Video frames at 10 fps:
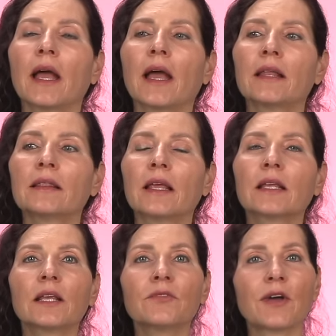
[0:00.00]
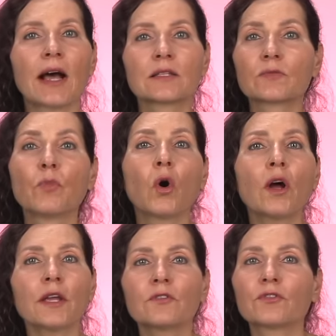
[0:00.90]
And they give us
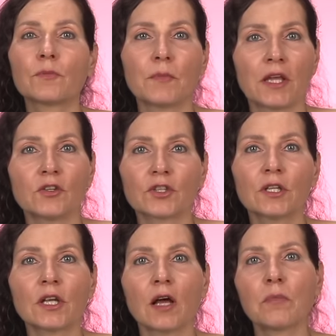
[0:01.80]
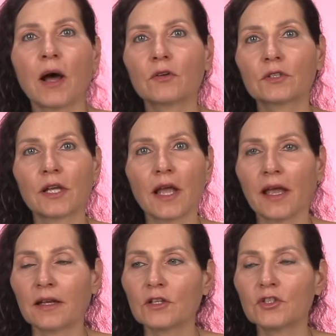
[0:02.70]
more information about the
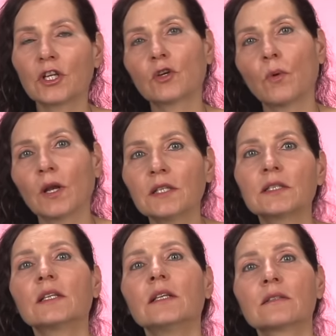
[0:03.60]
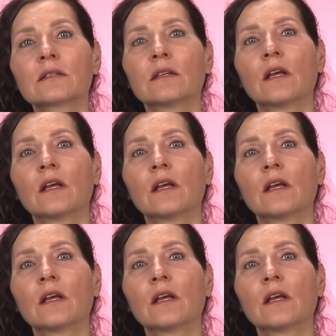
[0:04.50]
energy qualities.